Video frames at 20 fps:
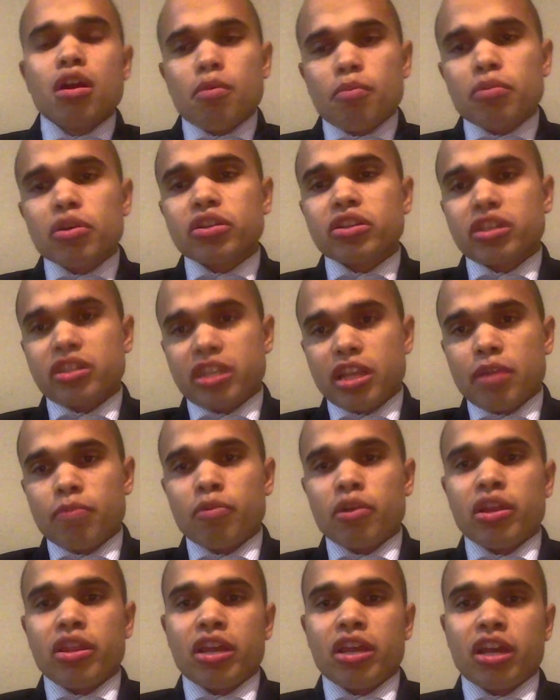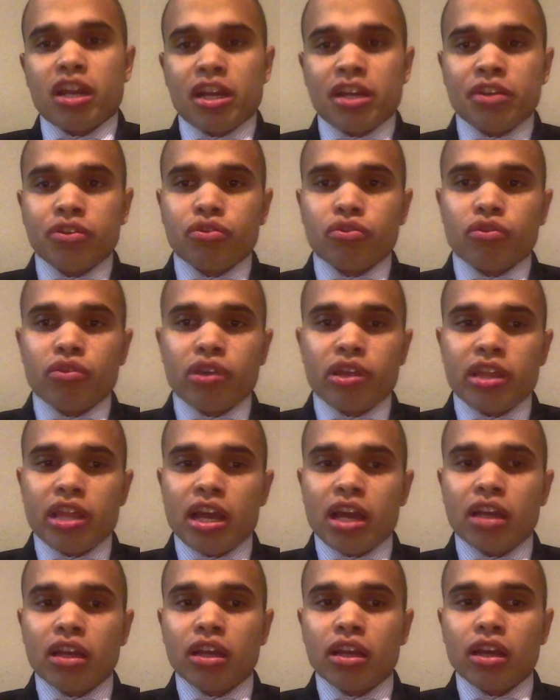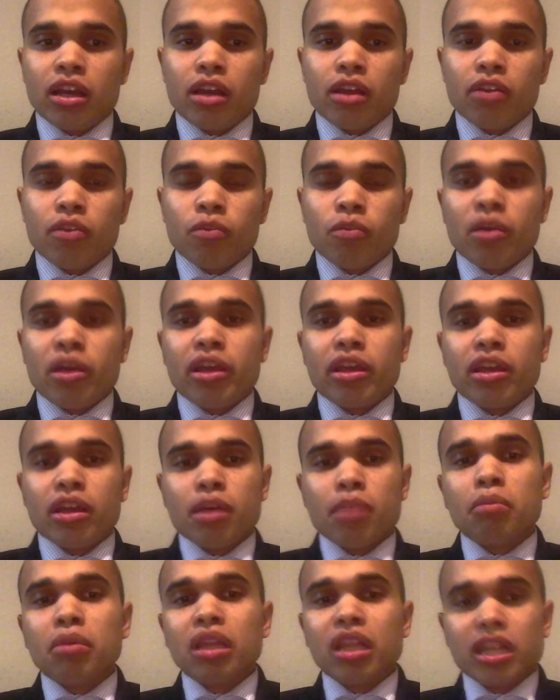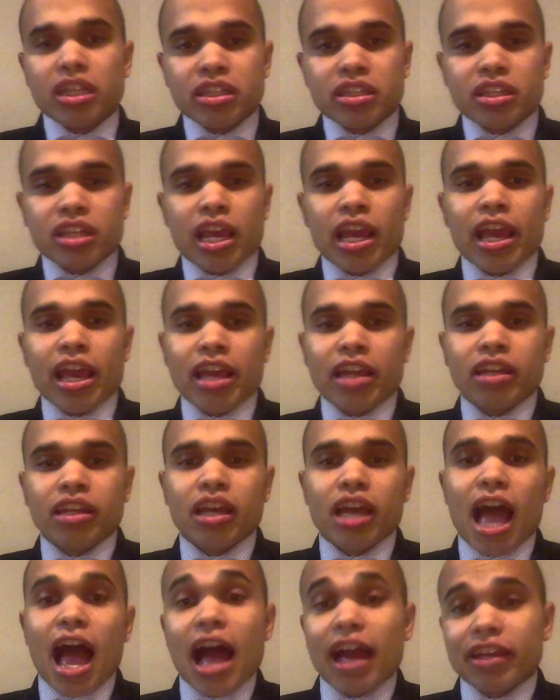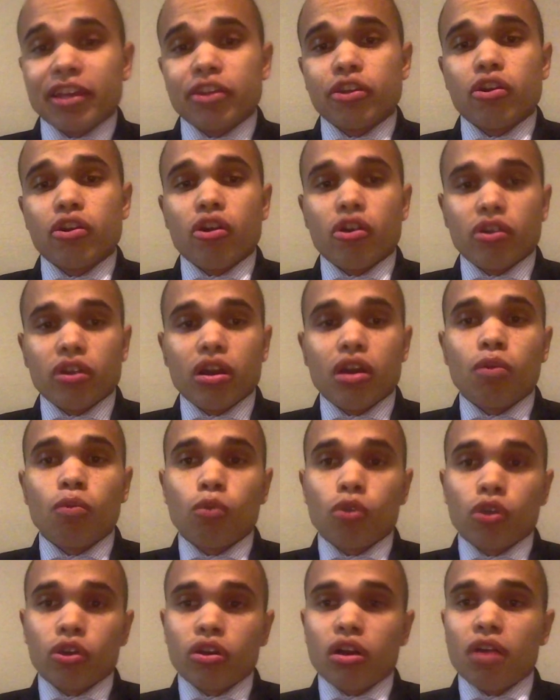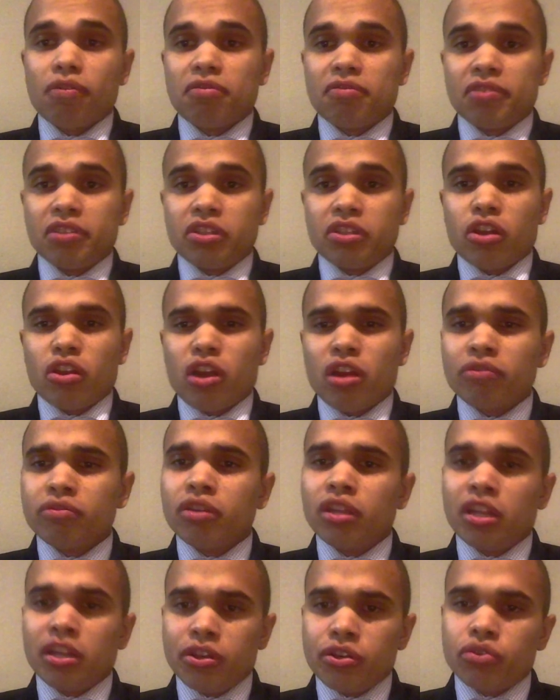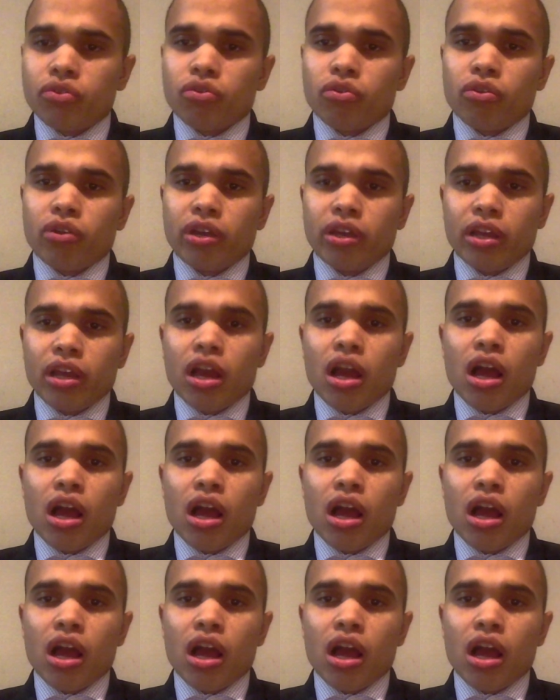much the same way that I enjoy that the way Melince and Aguiar work off of each other. I really enjoy